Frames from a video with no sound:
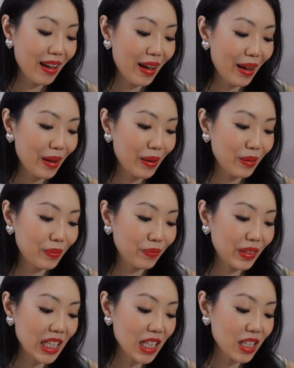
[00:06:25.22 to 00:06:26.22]

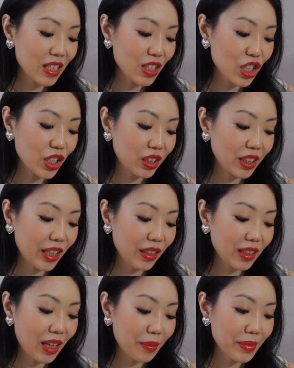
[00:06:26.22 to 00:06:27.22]
Um, this shearling
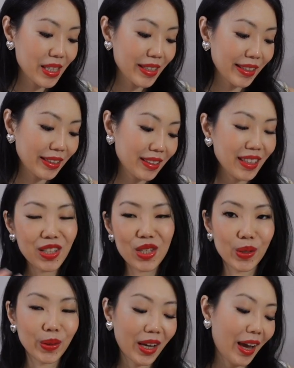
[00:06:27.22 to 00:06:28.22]
lambskin, it's
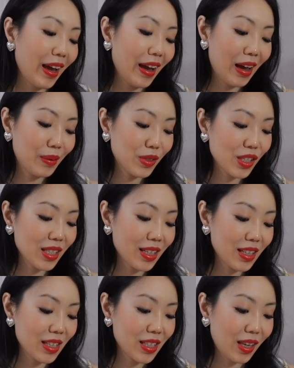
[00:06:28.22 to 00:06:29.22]
okay. I'm just
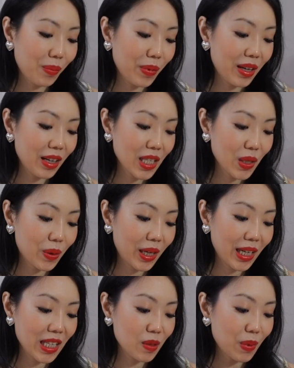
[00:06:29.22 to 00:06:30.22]
gonna skip it. It's quite
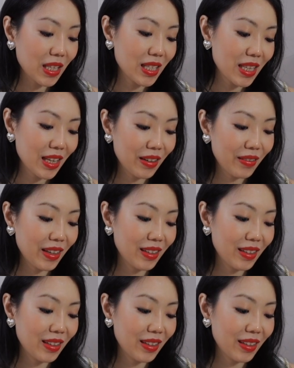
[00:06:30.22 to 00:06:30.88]
expensive.